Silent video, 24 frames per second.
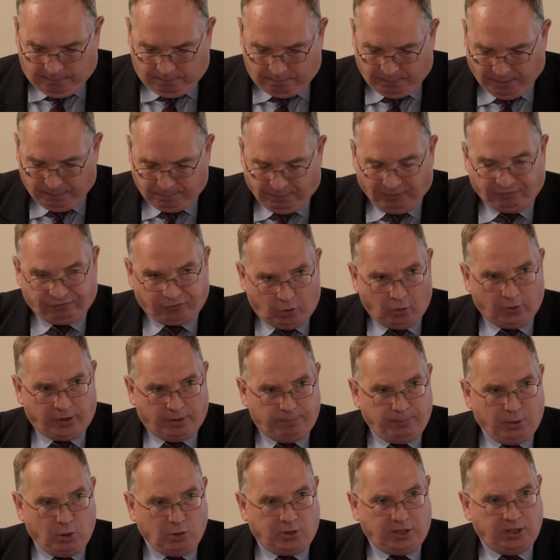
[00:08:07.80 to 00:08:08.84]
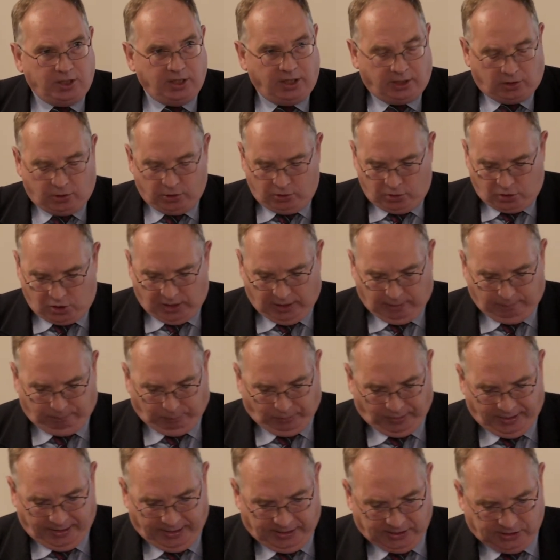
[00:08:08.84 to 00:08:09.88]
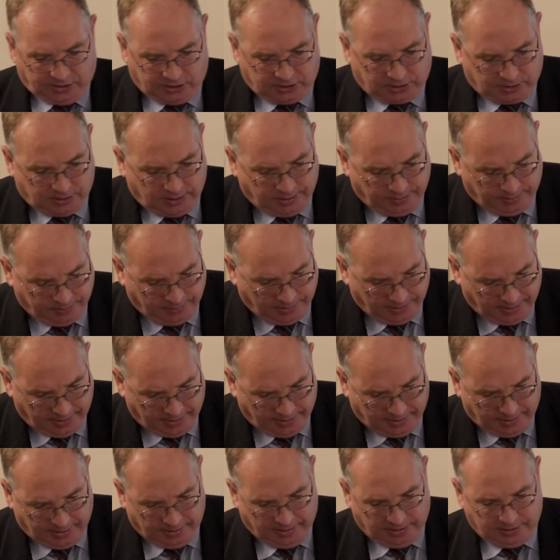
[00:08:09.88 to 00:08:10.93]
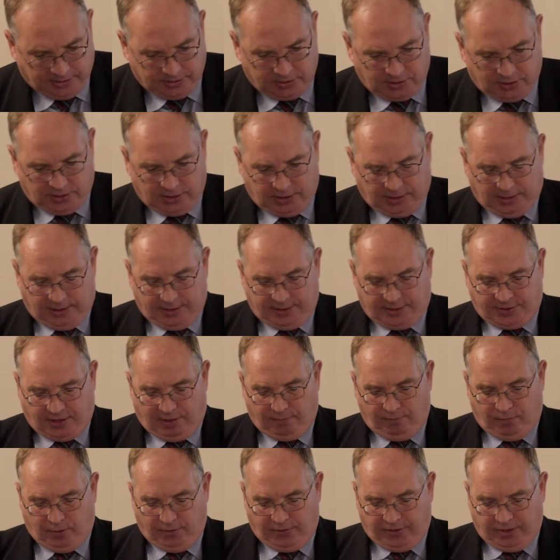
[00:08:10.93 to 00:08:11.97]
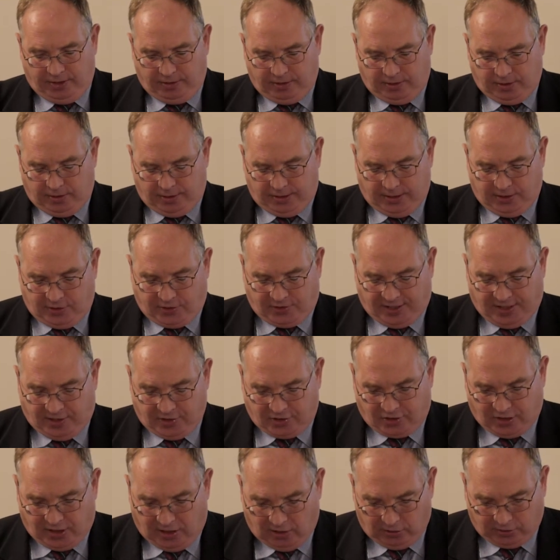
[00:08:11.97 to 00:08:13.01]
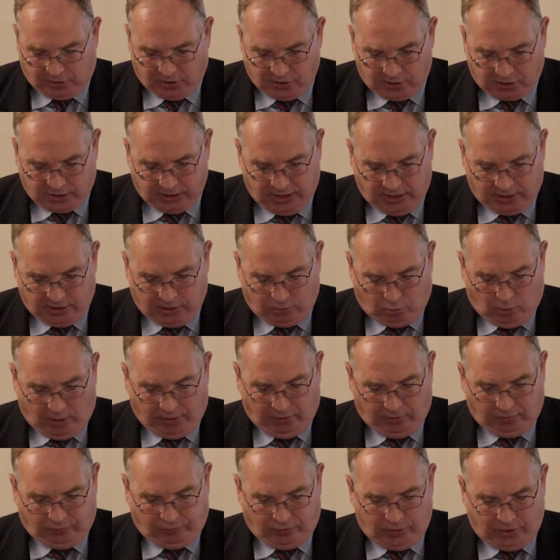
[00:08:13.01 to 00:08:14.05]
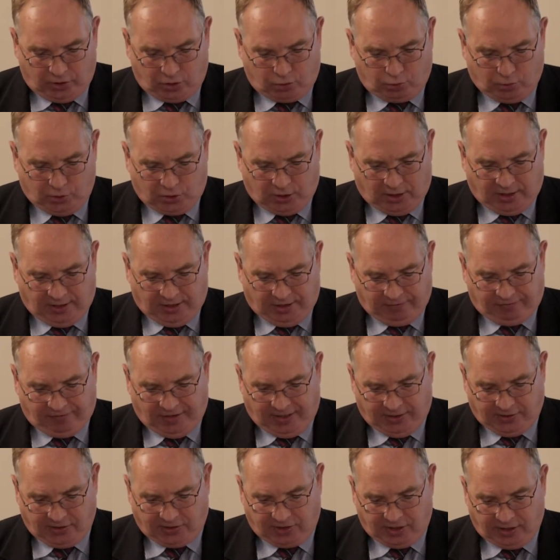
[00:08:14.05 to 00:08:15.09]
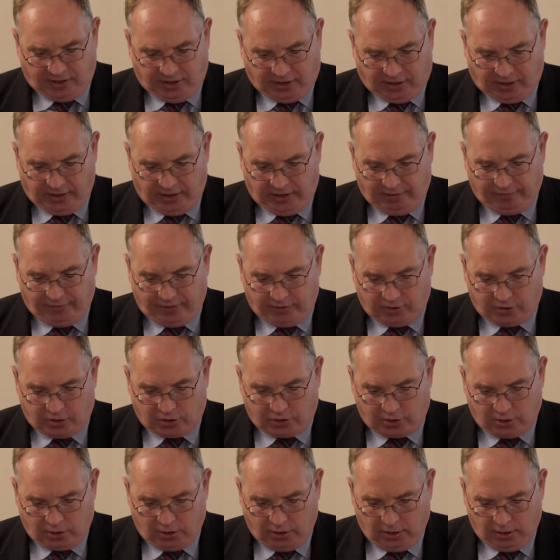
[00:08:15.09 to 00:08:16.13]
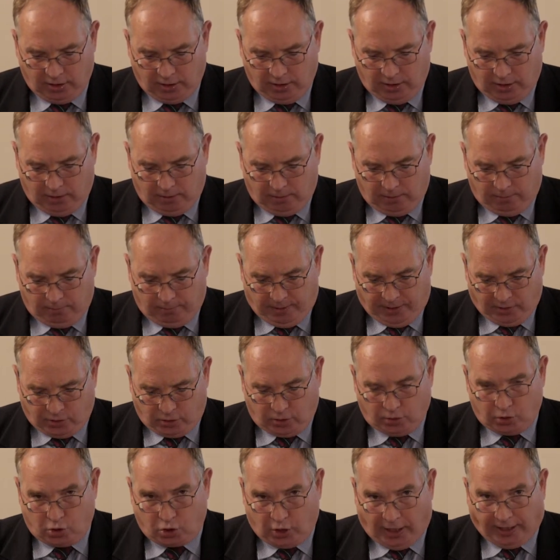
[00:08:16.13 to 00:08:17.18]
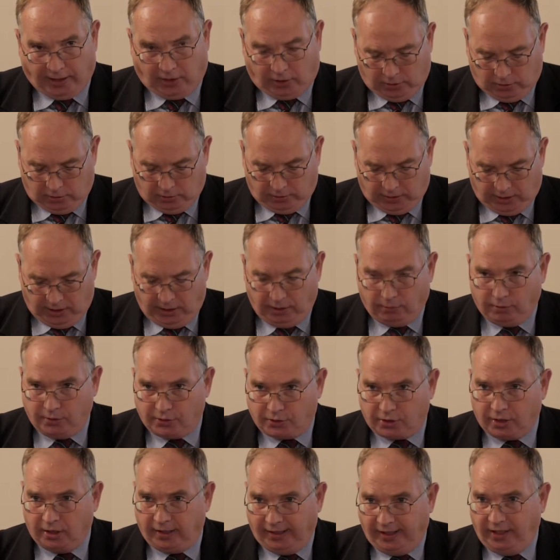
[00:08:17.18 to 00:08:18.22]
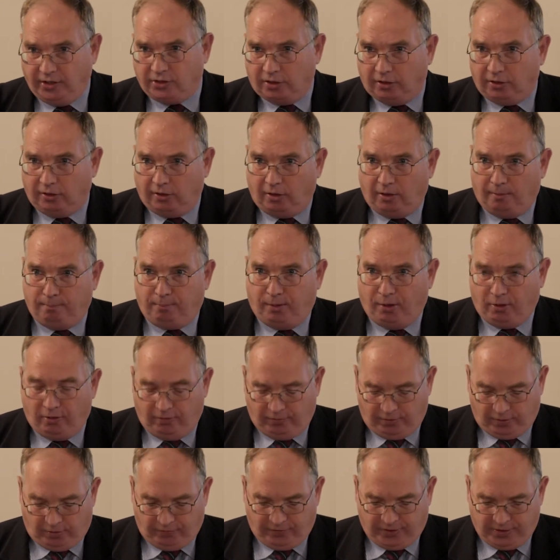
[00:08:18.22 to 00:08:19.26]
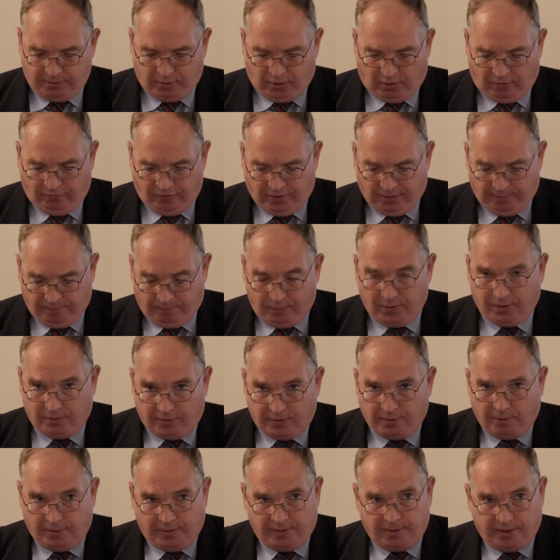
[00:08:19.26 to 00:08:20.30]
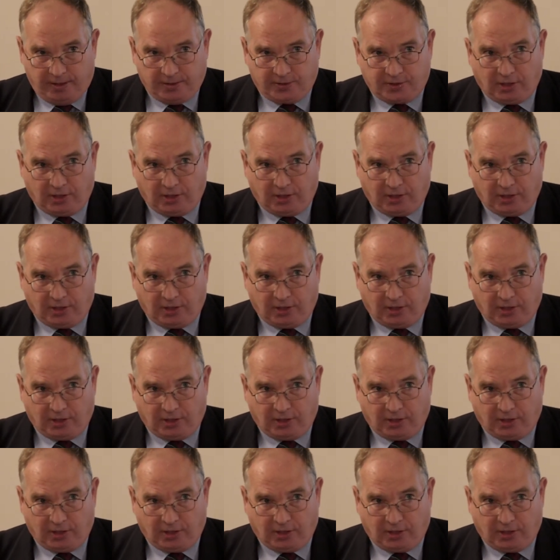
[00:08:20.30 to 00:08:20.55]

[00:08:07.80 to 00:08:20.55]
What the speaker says: But before the mutiny could take place, some of the Centralka's leader, one of which was Afanasy Nikolaevich Matyushenko, and he was the leader of the